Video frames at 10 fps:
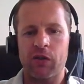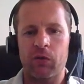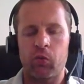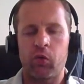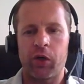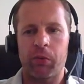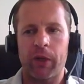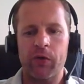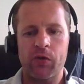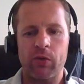didn't work
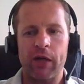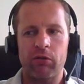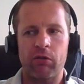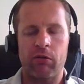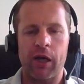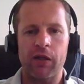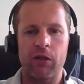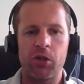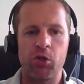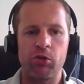because we had to create
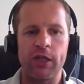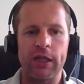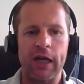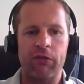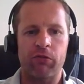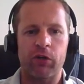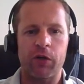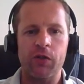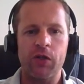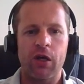a new DNAT for
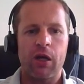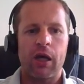those,